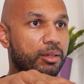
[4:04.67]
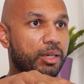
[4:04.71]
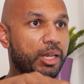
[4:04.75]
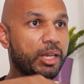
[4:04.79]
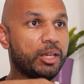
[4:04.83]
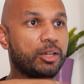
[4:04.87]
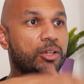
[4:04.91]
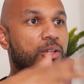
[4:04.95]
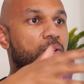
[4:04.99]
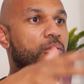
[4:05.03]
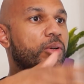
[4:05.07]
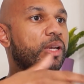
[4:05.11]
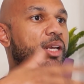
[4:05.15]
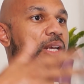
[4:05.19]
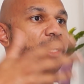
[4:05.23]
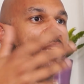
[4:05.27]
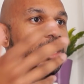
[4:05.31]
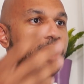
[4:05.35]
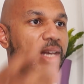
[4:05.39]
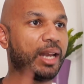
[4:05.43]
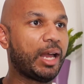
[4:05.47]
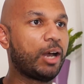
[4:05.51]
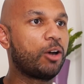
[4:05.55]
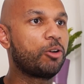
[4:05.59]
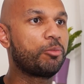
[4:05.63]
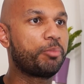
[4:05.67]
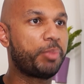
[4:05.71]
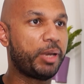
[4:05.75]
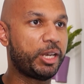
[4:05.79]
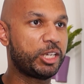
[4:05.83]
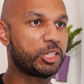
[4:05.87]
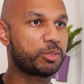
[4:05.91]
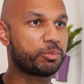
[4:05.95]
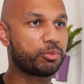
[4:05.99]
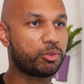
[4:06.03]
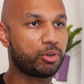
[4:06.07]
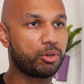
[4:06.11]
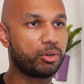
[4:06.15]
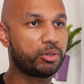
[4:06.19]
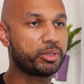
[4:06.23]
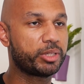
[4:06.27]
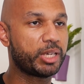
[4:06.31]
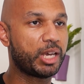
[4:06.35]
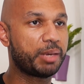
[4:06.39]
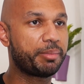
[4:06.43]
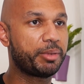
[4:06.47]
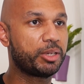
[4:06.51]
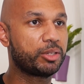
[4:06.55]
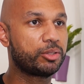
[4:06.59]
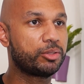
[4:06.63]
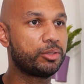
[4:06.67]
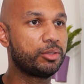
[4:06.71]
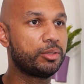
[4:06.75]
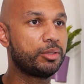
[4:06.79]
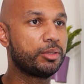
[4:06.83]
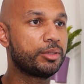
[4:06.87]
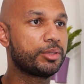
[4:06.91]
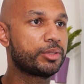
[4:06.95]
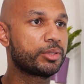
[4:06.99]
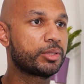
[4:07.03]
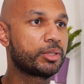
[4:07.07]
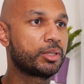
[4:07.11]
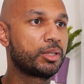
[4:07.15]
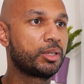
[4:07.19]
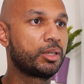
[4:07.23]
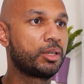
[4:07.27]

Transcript: including cloud-based prototyping tools.